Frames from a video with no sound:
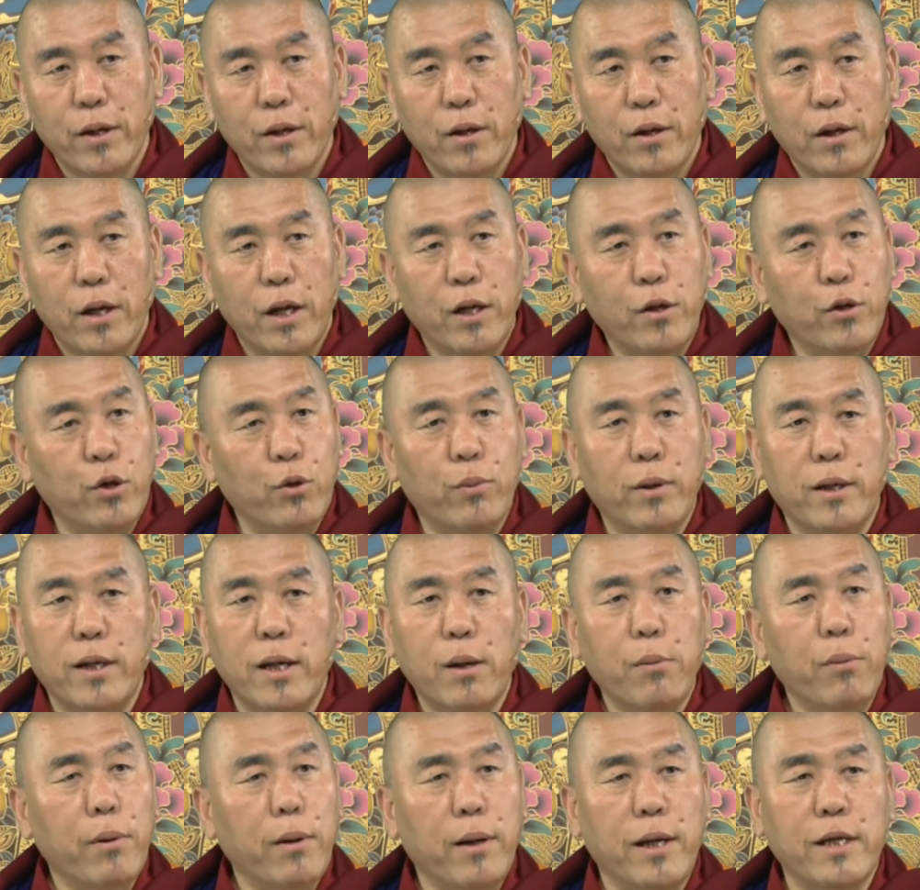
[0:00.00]
And you will
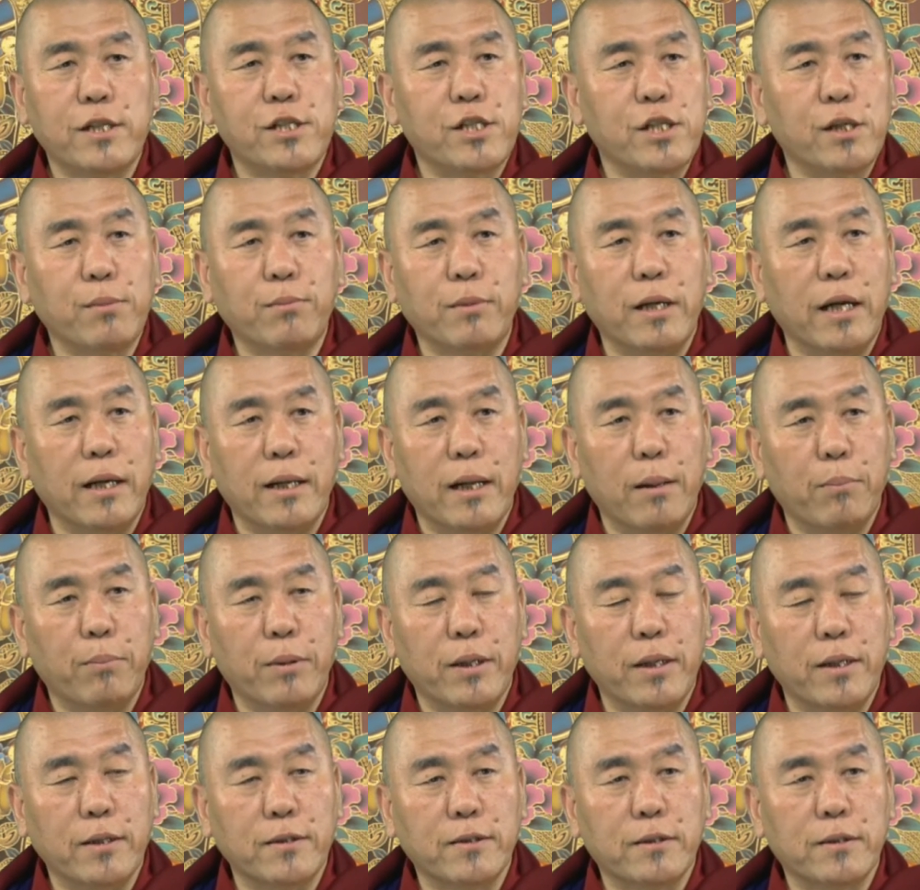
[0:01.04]
never achieve that
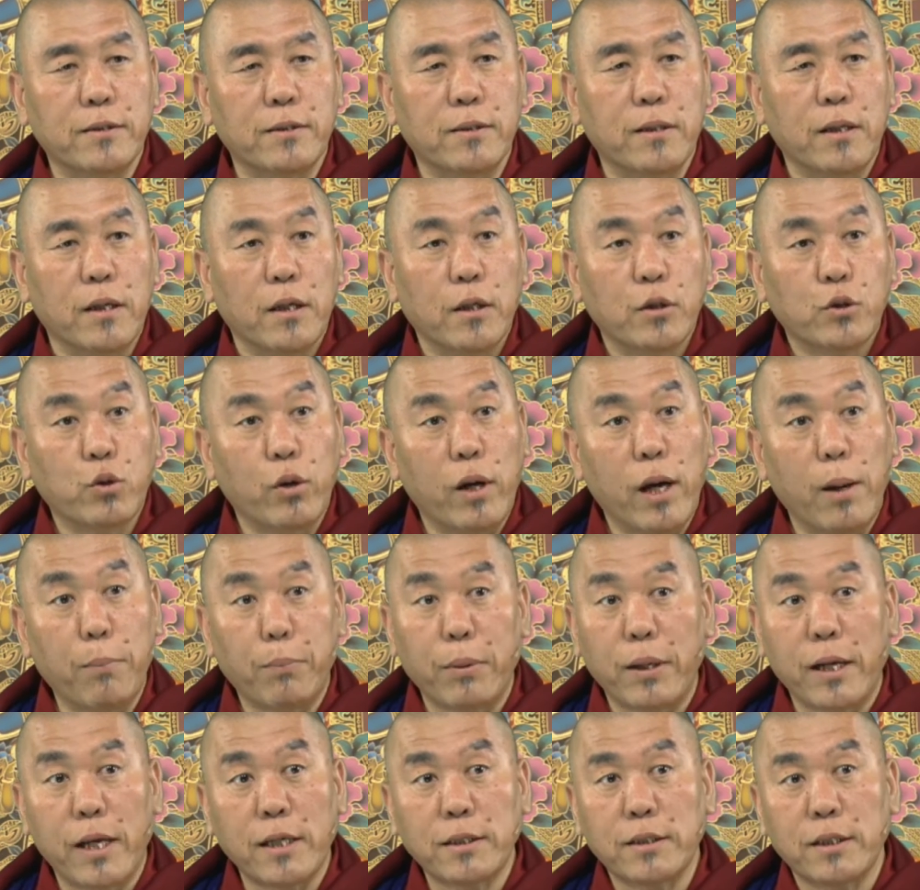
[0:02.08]
happiness. So
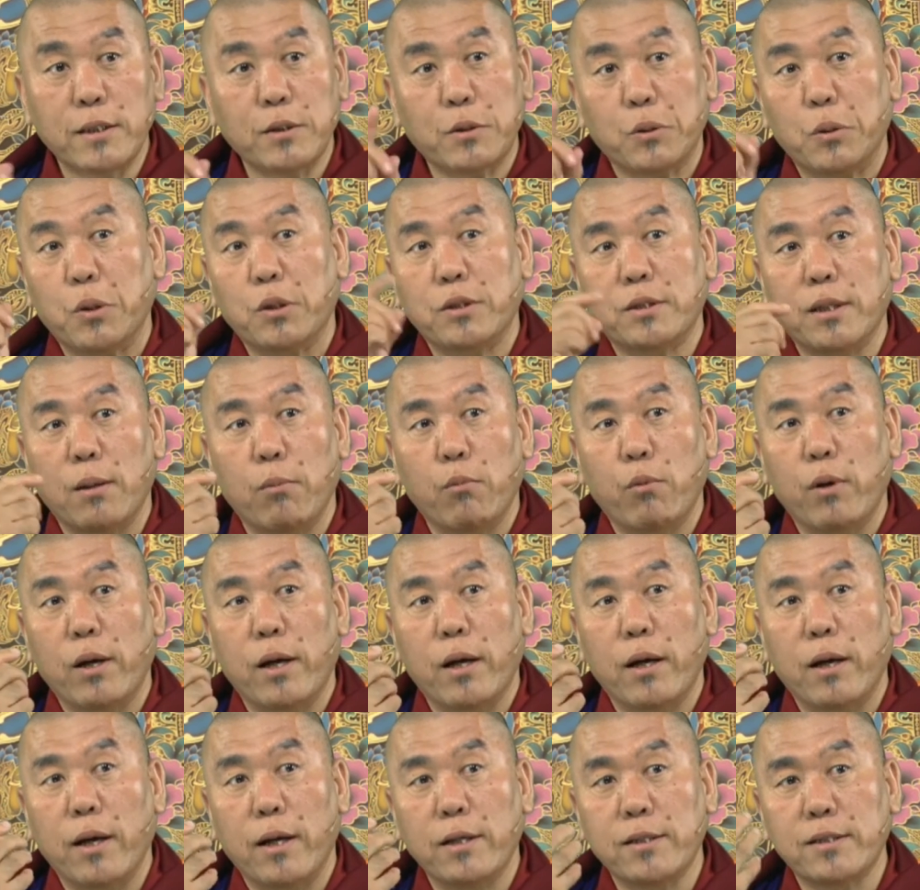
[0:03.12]
happiness is not
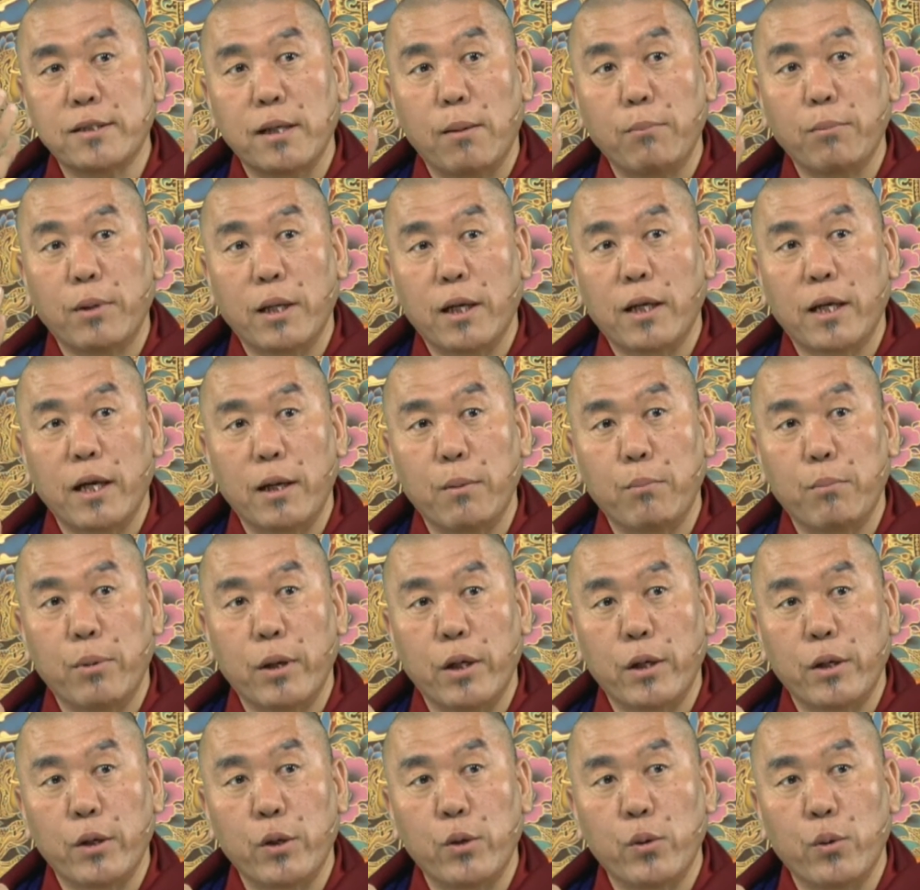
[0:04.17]
somewhere and something can
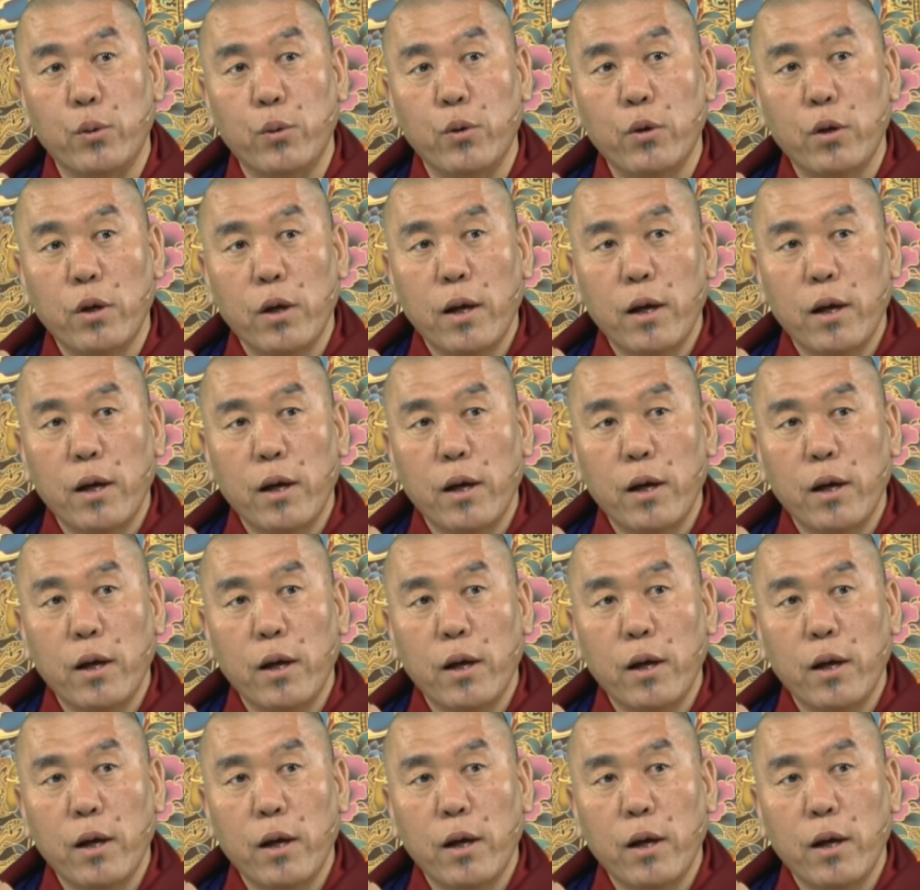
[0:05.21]
bring you.